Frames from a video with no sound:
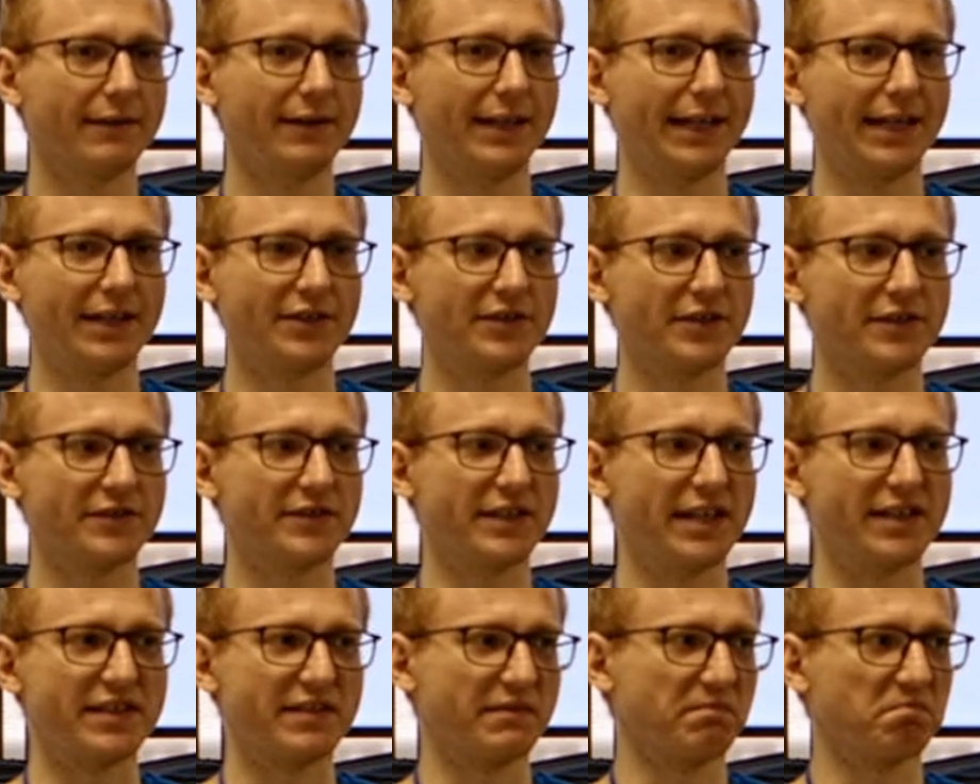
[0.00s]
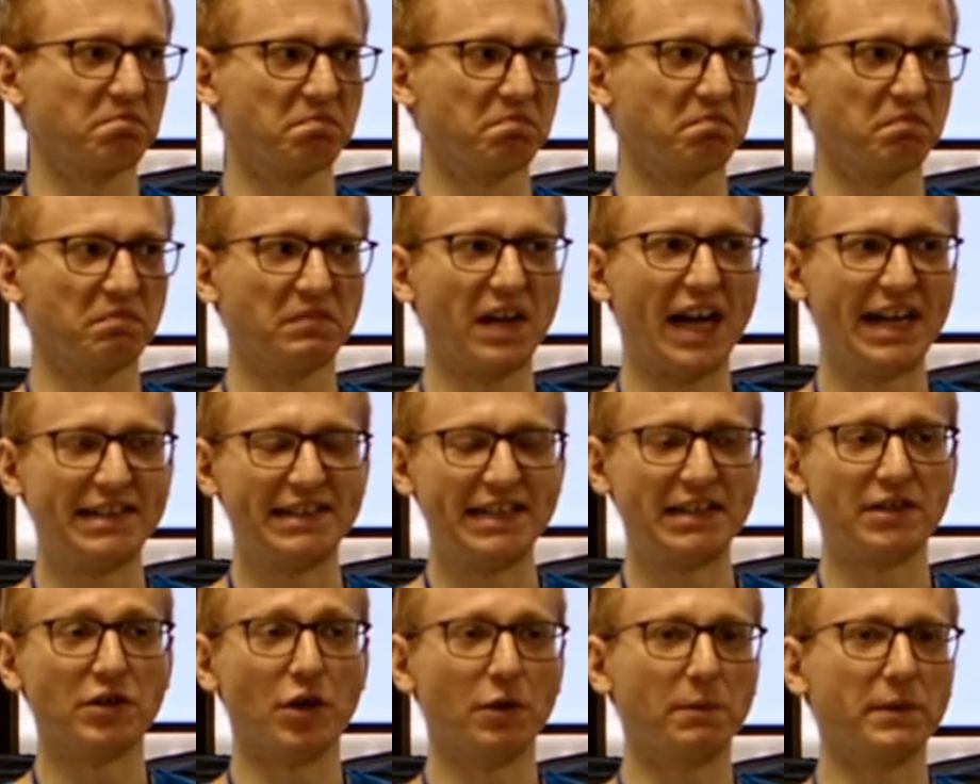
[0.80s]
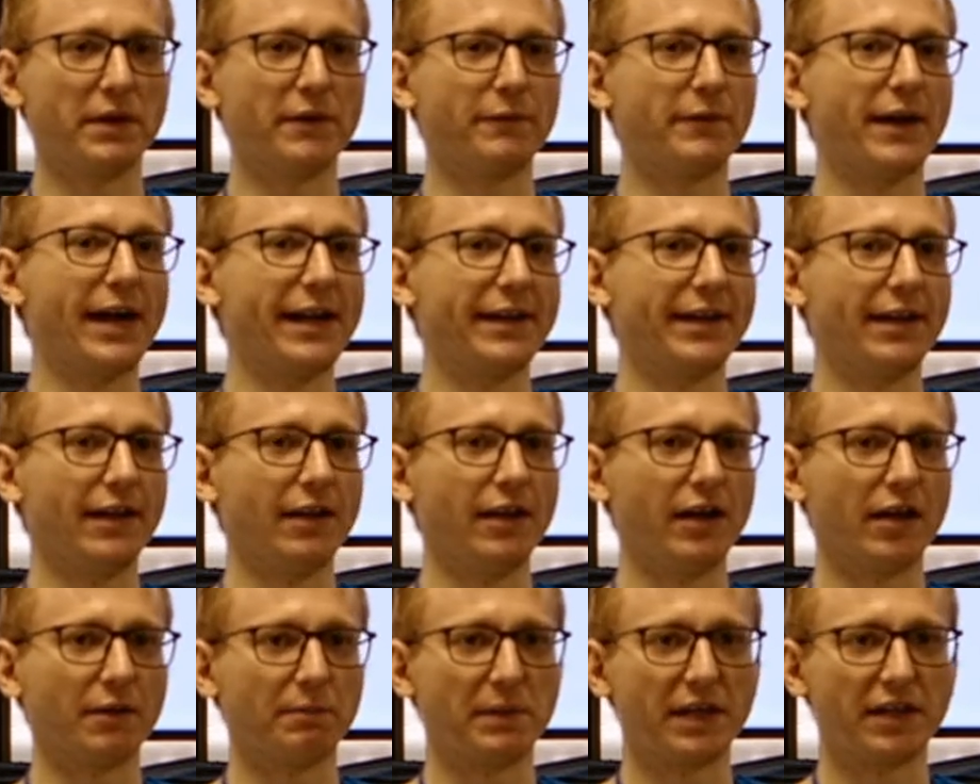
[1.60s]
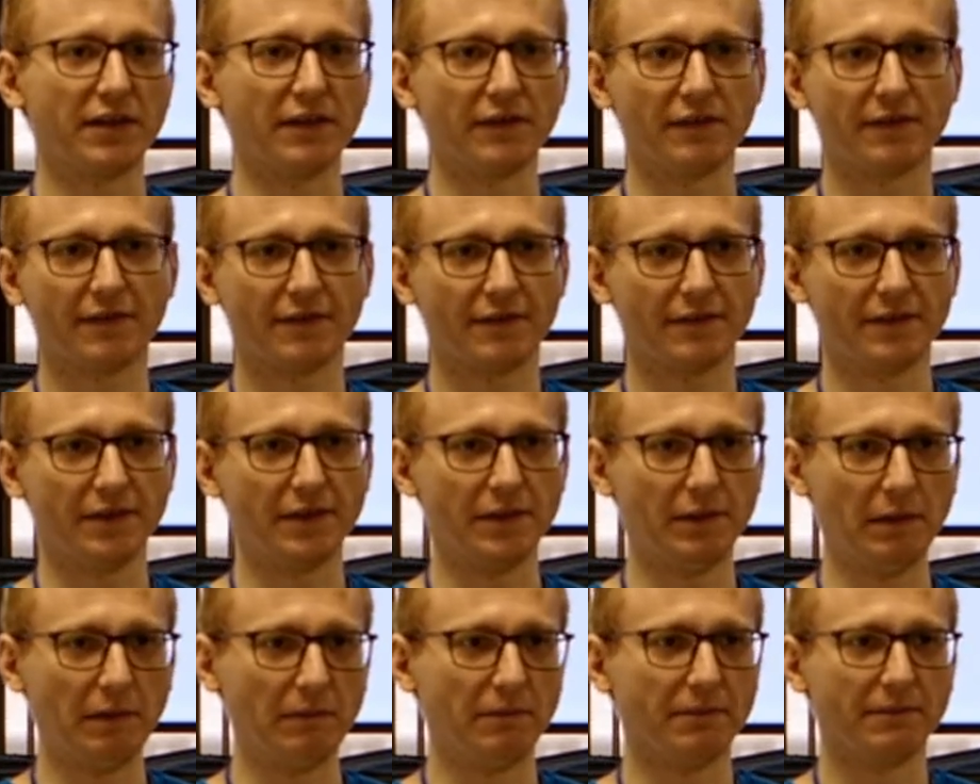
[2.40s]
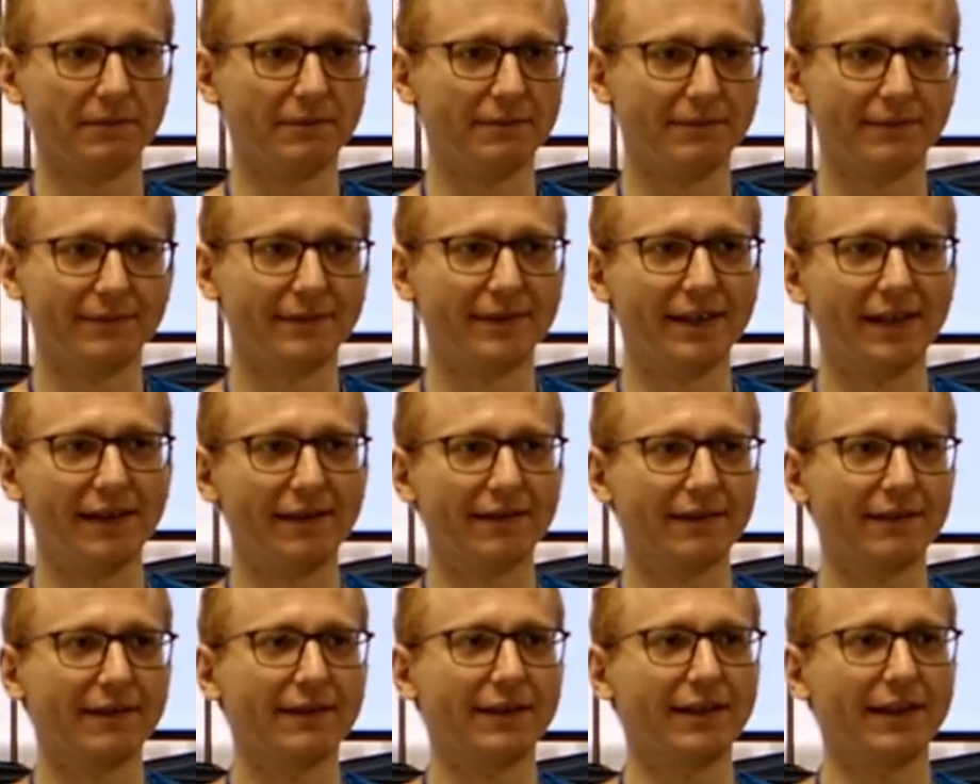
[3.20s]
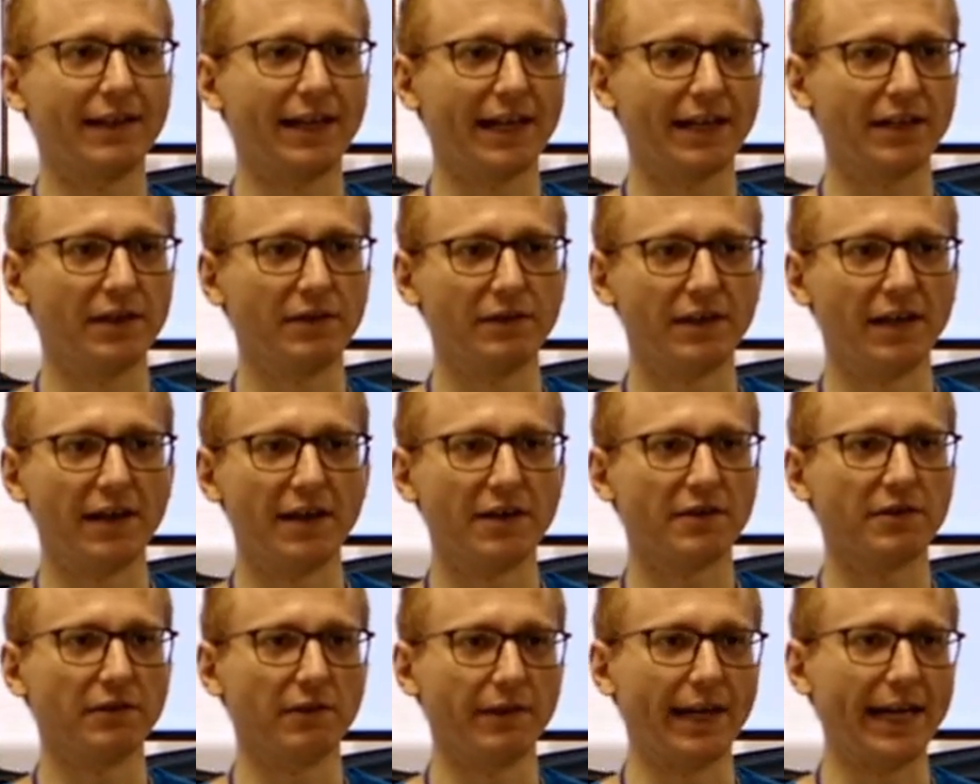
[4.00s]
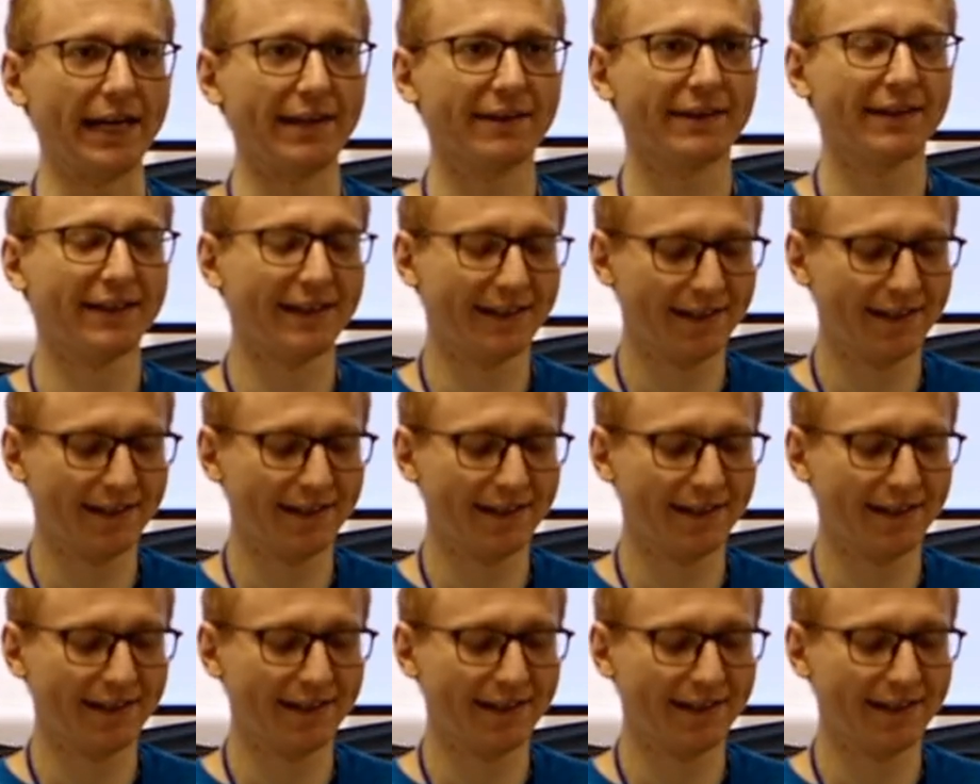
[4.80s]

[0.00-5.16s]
Like it just says, I didn't open a file dialog because you didn't, like you did it too late.